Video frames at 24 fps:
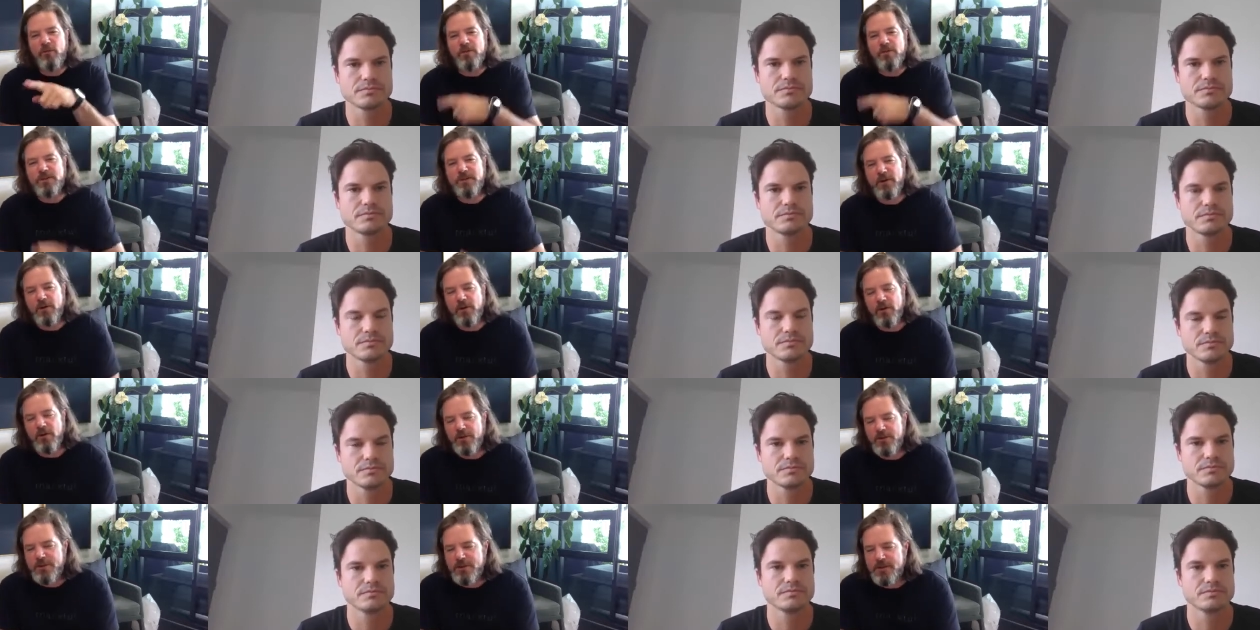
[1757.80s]

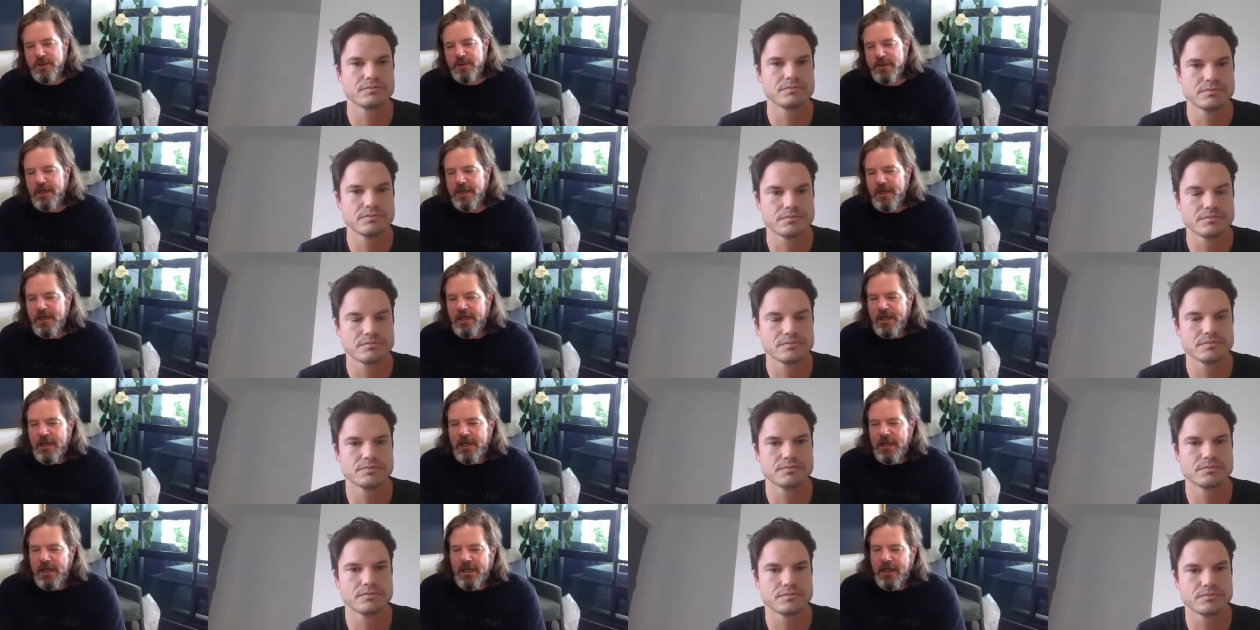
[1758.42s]
Speaker 1: zeros.
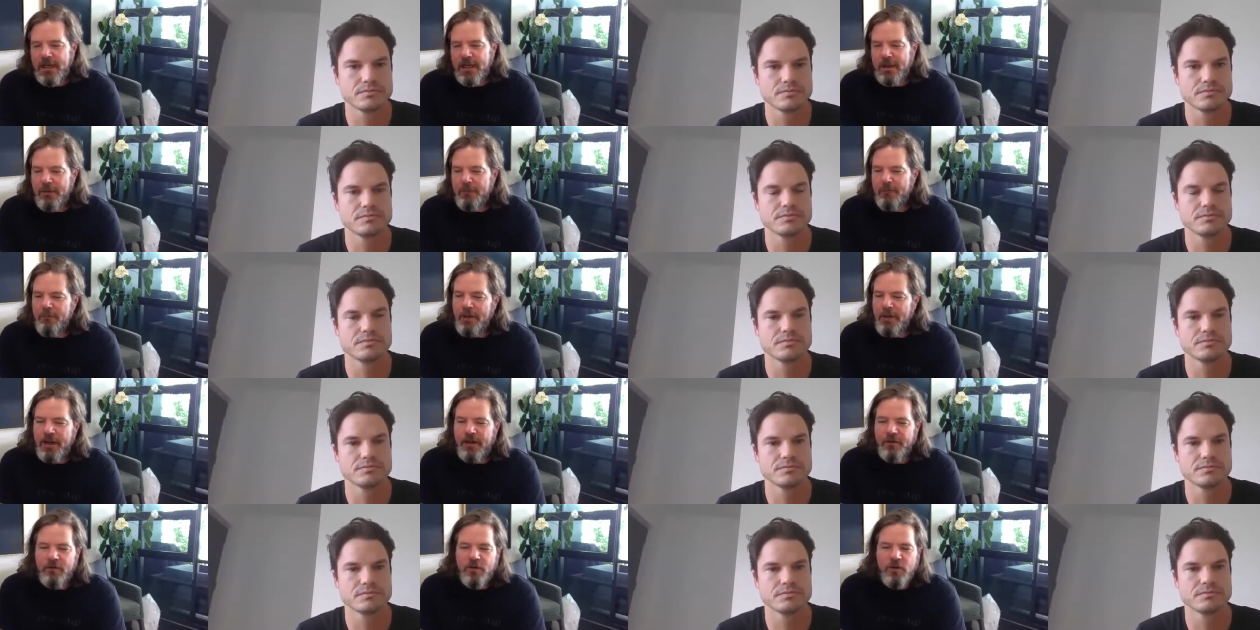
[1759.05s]
Um,
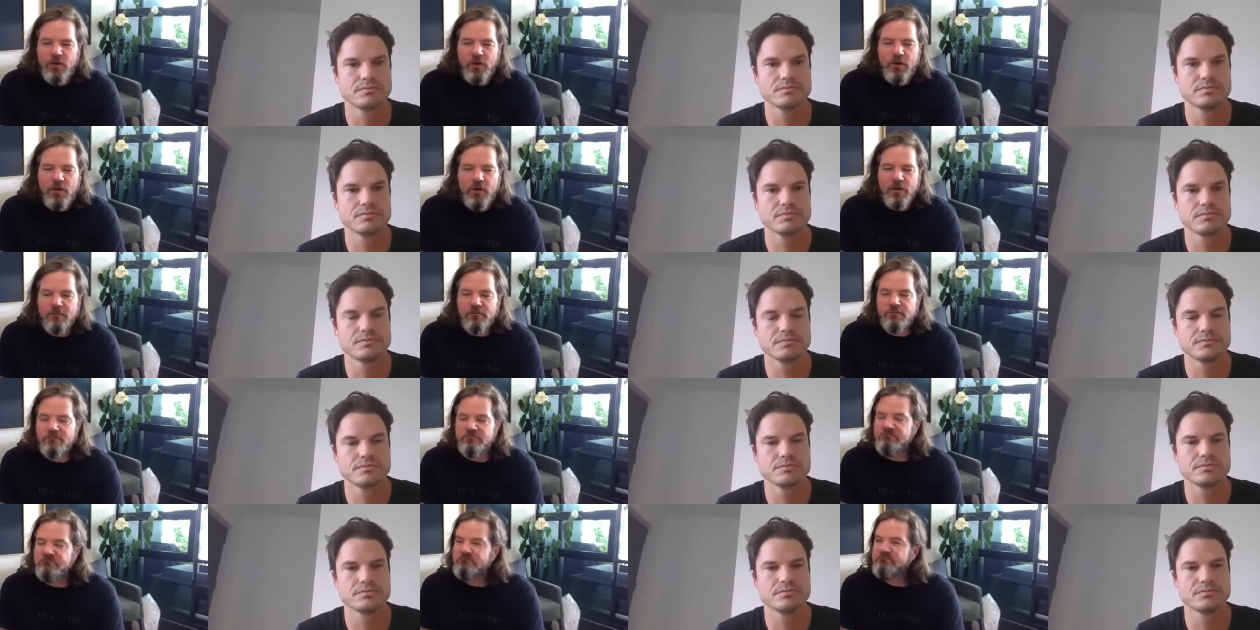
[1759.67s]
and you
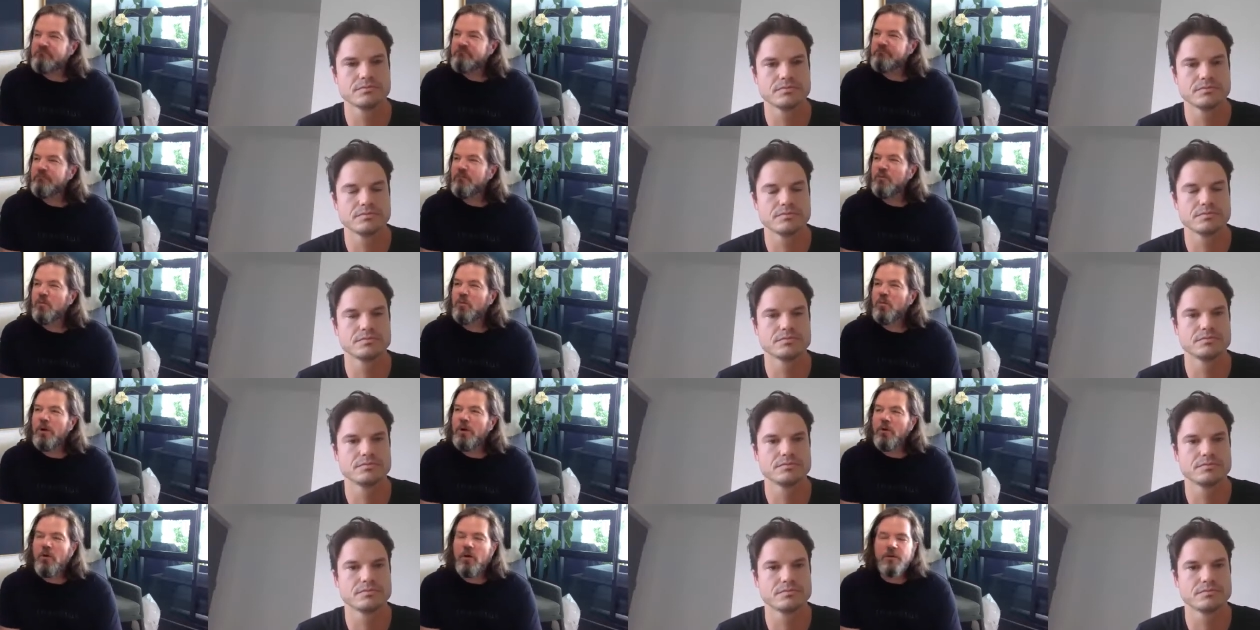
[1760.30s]
can
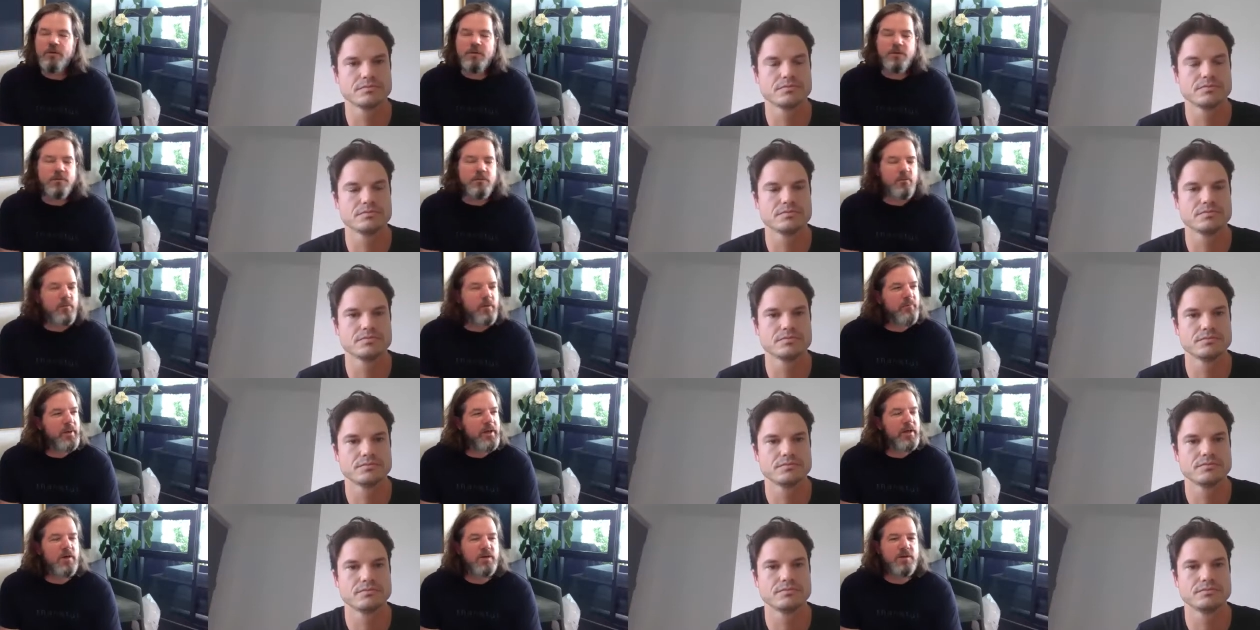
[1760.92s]
we're on we've
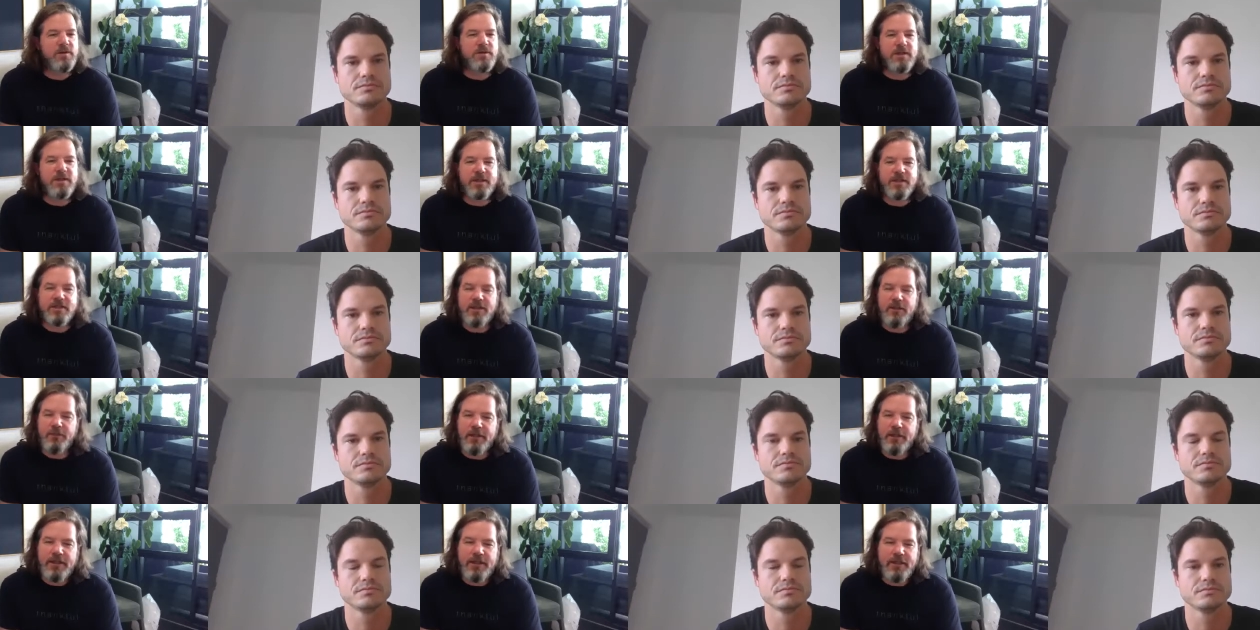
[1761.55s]
been on 60
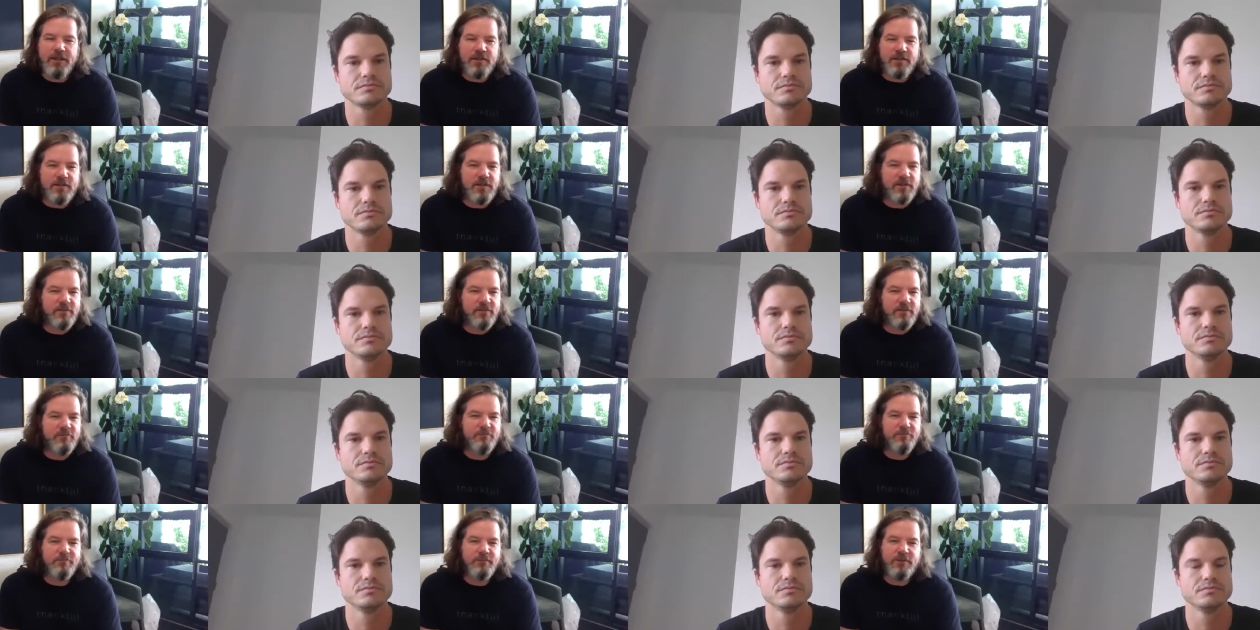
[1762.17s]
Minutes
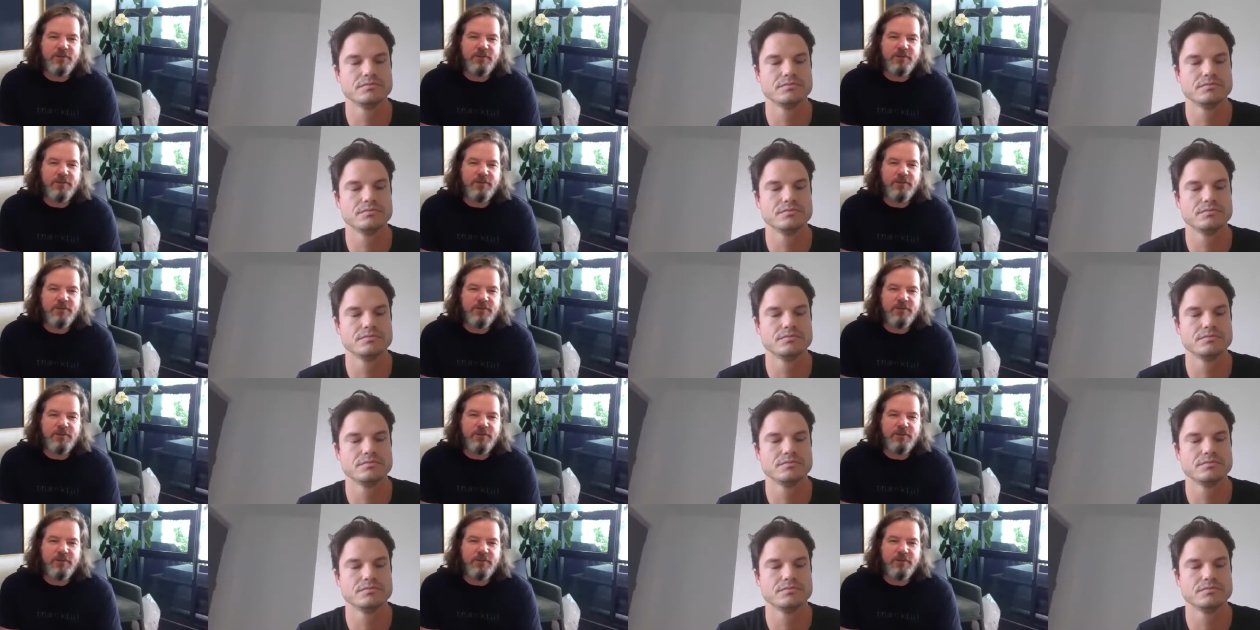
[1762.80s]
and